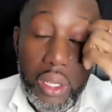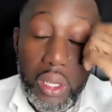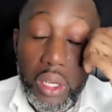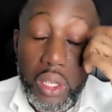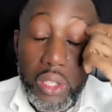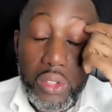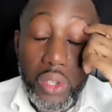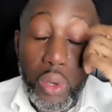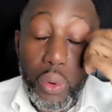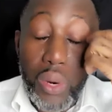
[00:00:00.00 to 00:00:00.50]

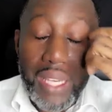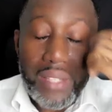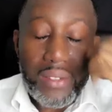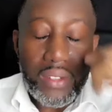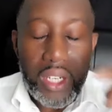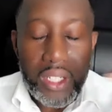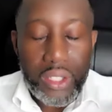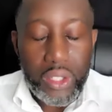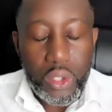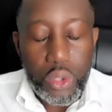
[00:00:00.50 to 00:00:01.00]
So I
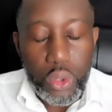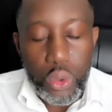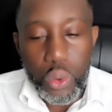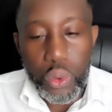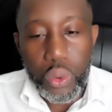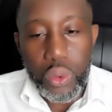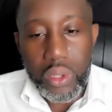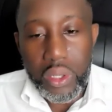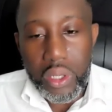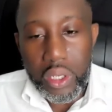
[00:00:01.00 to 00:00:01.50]
started to,
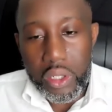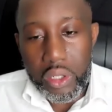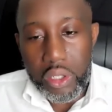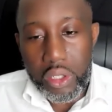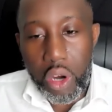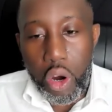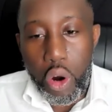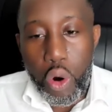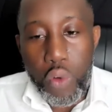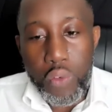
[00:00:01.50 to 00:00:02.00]

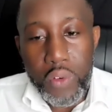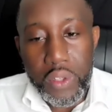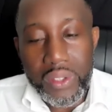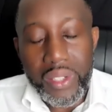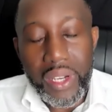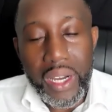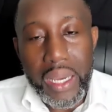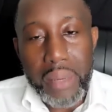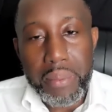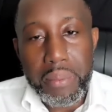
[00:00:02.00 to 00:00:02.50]
over
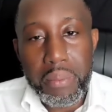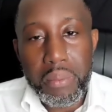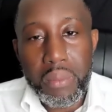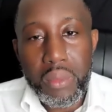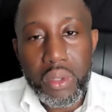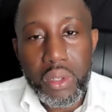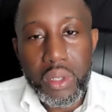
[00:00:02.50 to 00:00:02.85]
time,